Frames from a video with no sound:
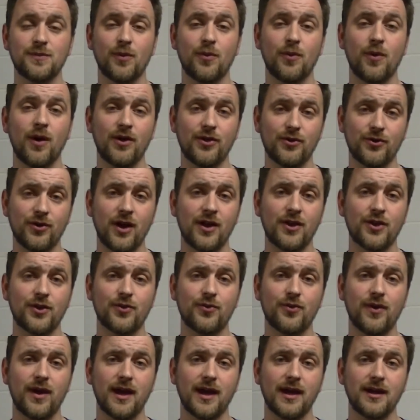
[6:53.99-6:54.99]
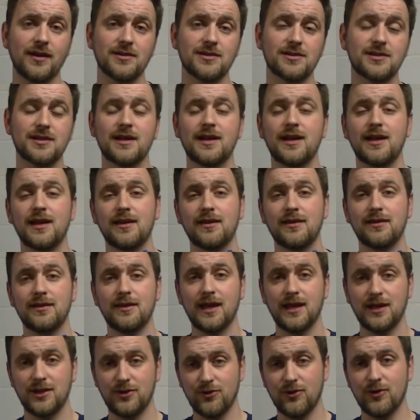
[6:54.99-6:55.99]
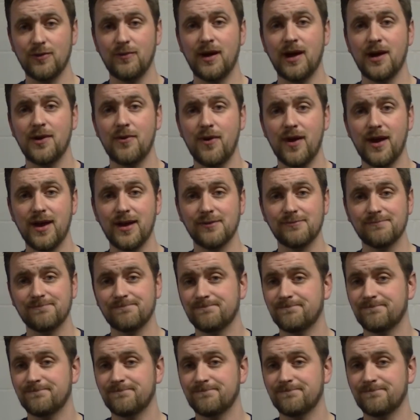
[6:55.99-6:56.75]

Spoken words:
But while they're on the range, they do it my way.